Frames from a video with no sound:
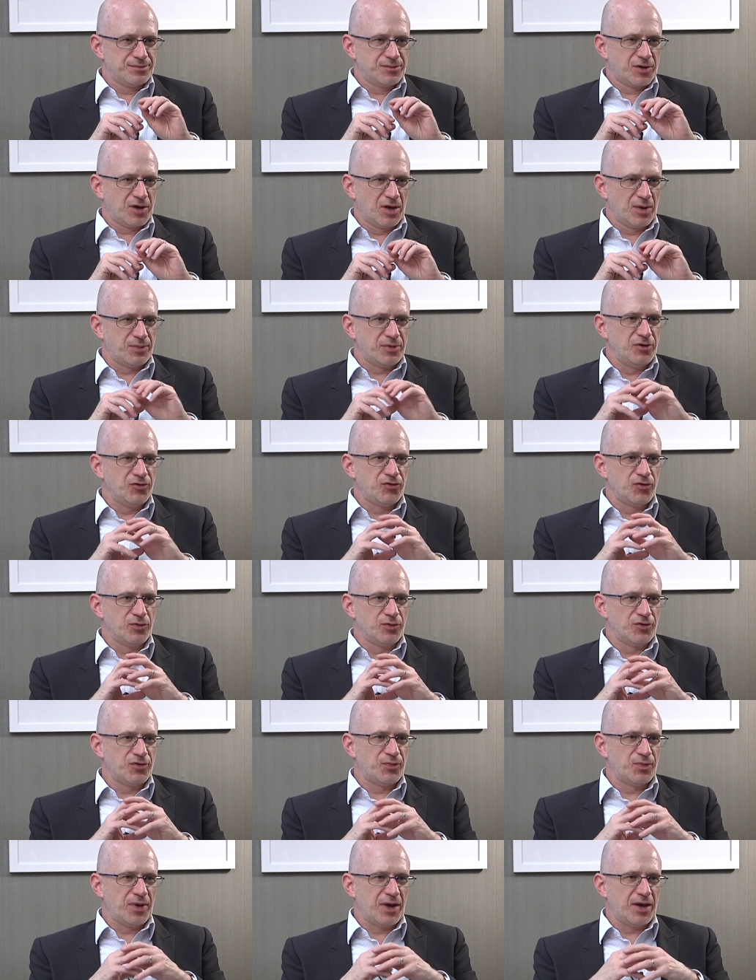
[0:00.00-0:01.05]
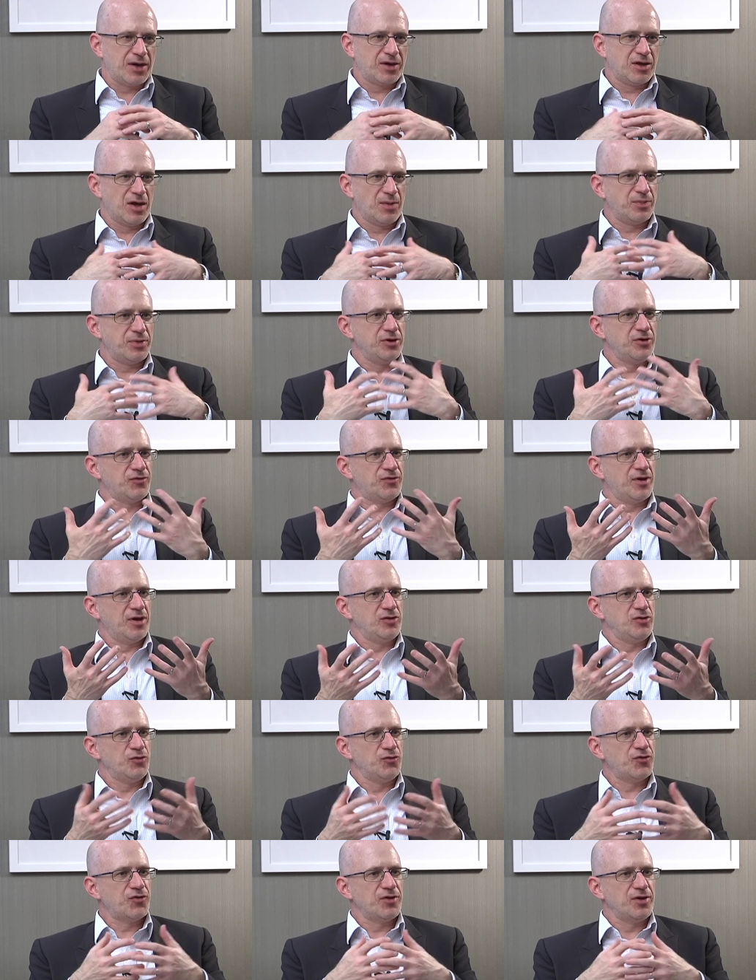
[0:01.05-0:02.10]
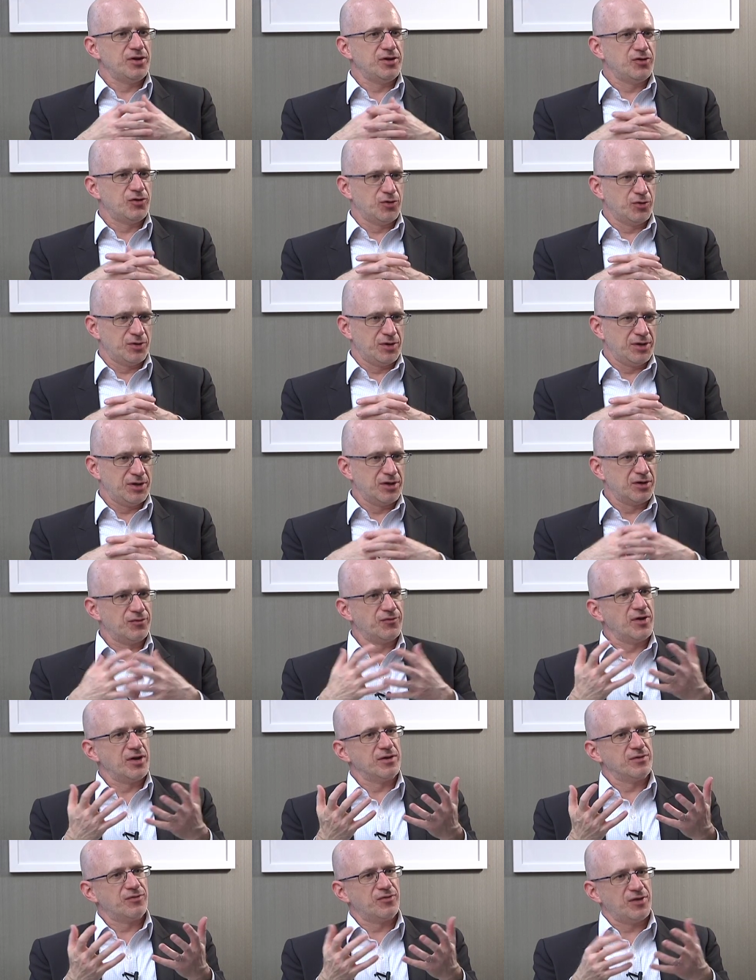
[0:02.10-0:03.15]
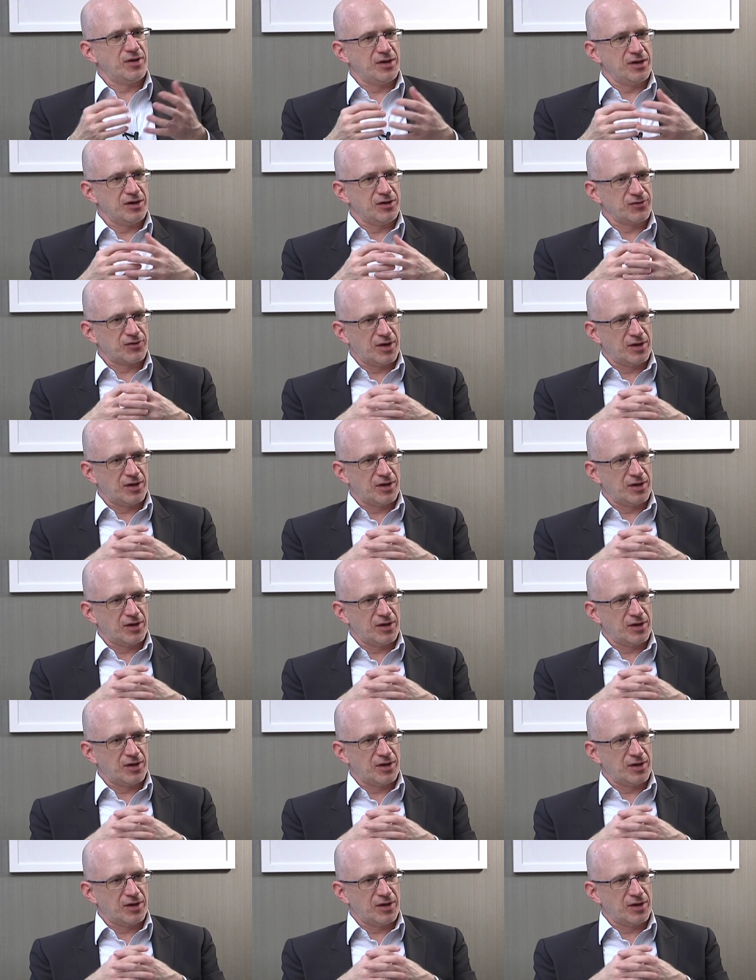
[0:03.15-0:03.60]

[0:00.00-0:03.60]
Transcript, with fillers: companies you respect, companies that you see doing innovative things,